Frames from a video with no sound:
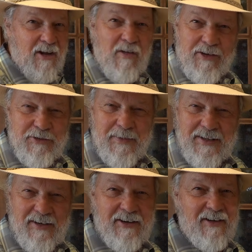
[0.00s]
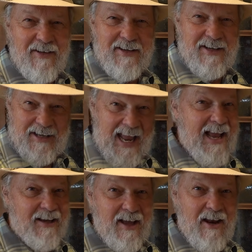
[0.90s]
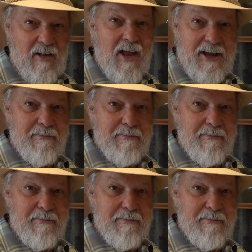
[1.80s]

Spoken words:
all this material, it can act kind of like a